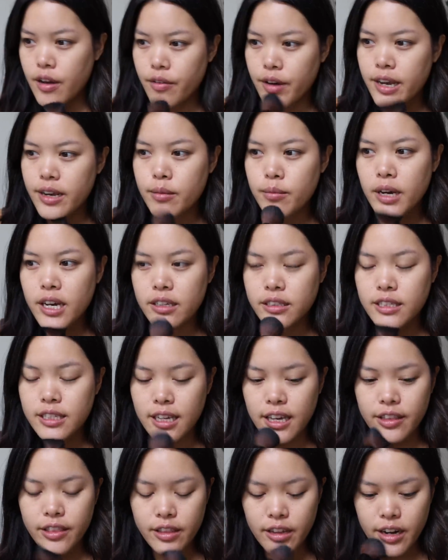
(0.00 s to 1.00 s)
I ran a mile to
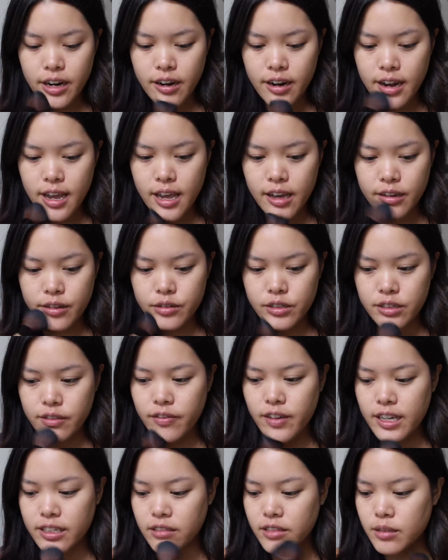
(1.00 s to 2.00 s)
get there and it was the
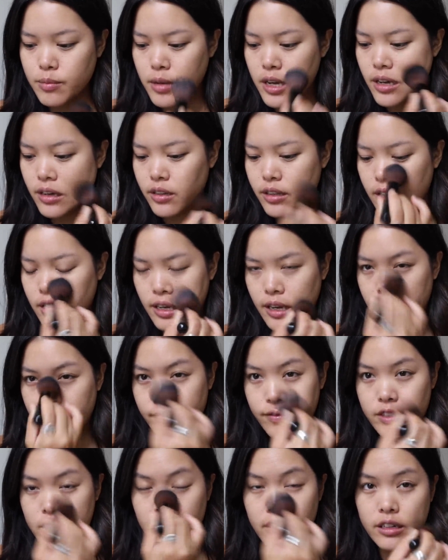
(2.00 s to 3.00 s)
fastest mile that
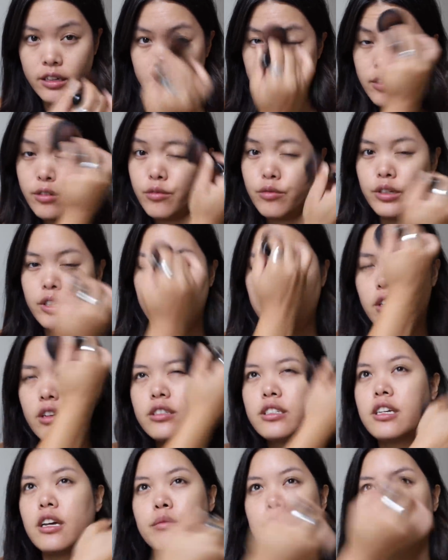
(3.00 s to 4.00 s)
I've done in a really
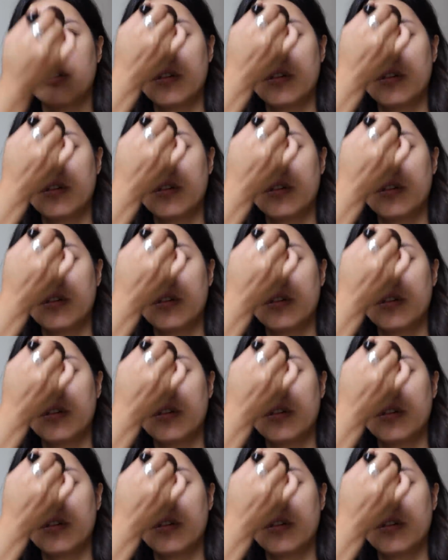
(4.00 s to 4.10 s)
long time.